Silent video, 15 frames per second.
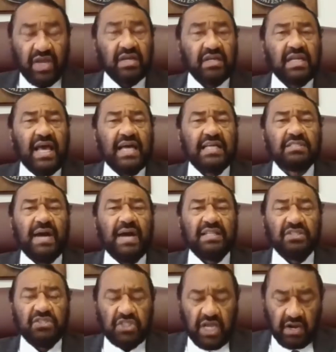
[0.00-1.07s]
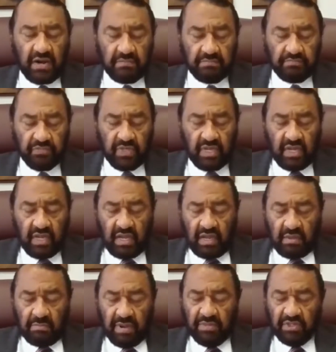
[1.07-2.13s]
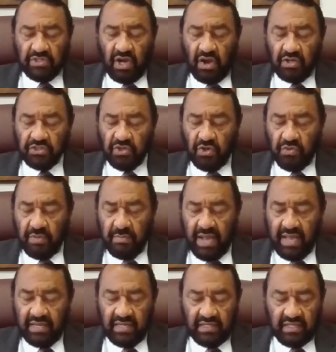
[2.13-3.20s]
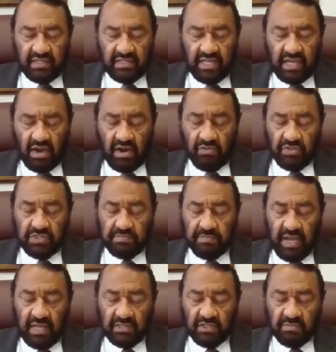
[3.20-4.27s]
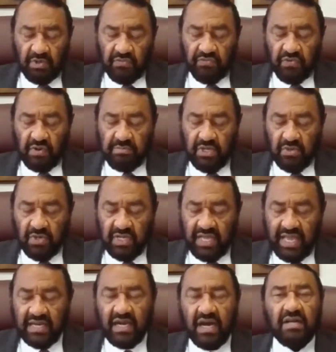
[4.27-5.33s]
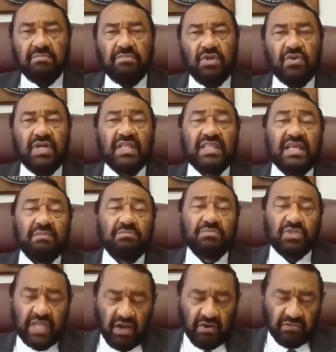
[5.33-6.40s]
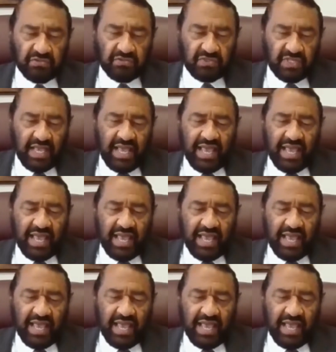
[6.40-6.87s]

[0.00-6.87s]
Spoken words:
recognized by the chair. Members are also reminded that they are responsible for muting and unmuting themselves.